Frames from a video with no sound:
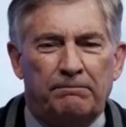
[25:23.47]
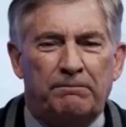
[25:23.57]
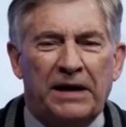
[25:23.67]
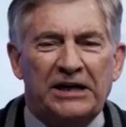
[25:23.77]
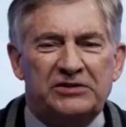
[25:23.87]

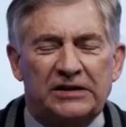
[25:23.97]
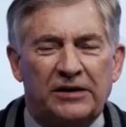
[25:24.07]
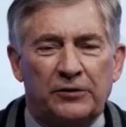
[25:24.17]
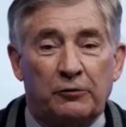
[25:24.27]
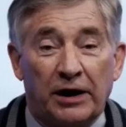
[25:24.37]
based on
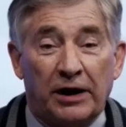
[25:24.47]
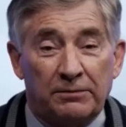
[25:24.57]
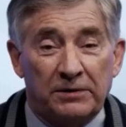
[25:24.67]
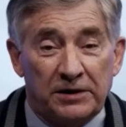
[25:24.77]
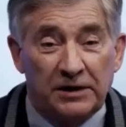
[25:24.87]
the
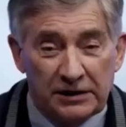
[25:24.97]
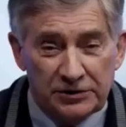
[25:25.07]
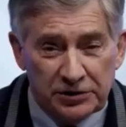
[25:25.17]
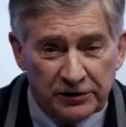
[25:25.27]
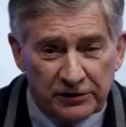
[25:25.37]

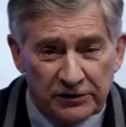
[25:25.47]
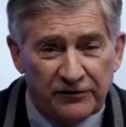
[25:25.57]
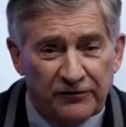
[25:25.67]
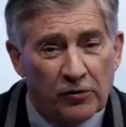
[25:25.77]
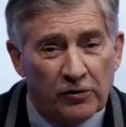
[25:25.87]
recommendations
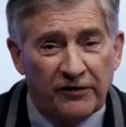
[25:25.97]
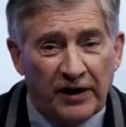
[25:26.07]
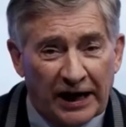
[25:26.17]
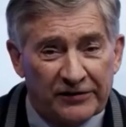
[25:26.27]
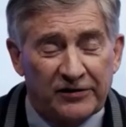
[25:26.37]
for
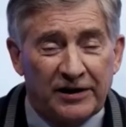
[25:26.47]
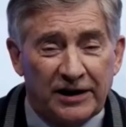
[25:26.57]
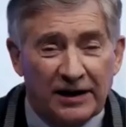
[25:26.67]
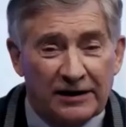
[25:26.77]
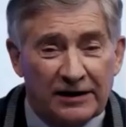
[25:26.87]

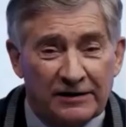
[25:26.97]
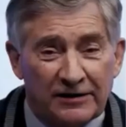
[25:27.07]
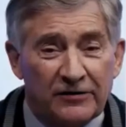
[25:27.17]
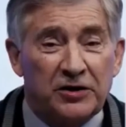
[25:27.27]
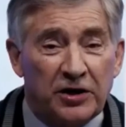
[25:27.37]
vaccinating
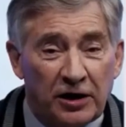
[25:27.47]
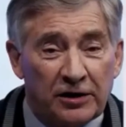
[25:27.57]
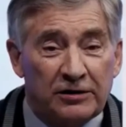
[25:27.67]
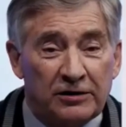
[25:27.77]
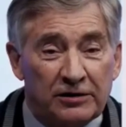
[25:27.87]
the
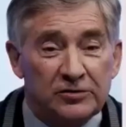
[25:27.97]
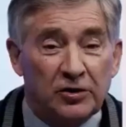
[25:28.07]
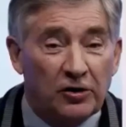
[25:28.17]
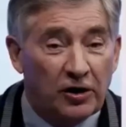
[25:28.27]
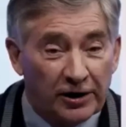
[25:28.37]
young dog.